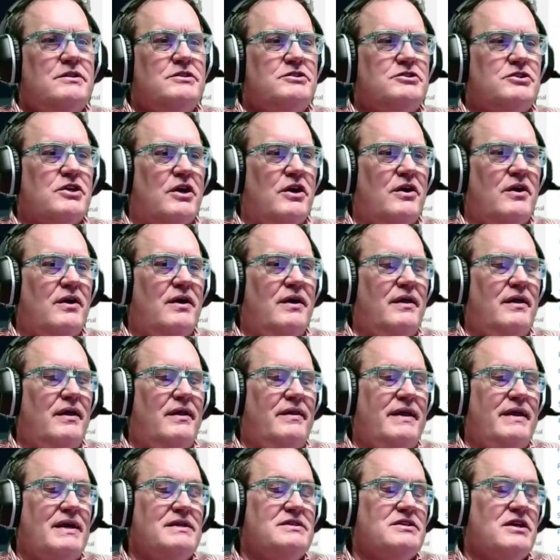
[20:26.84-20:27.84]
So
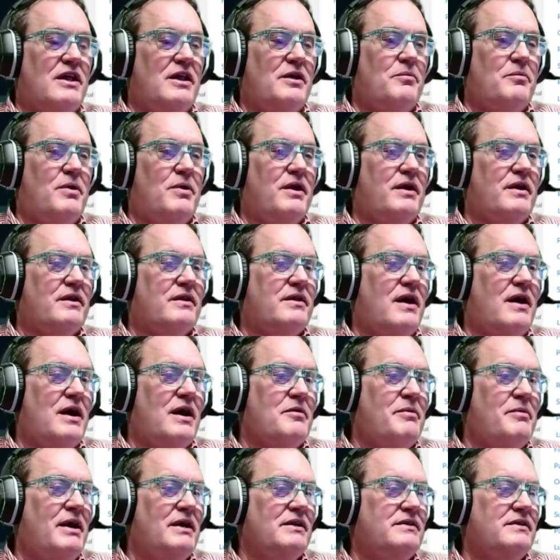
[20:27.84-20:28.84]
that's all I wanted to talk
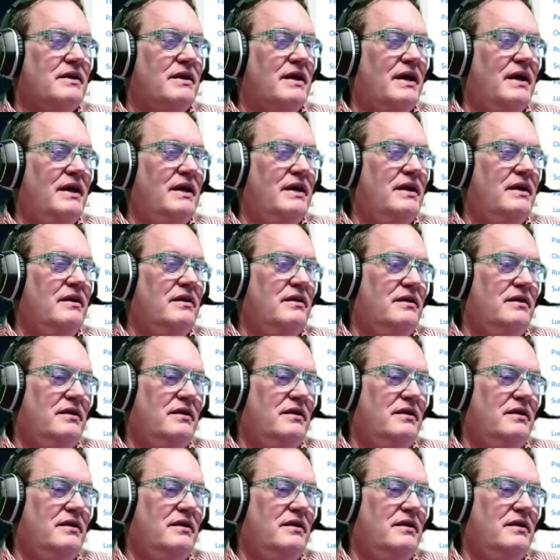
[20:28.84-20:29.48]
about tonight.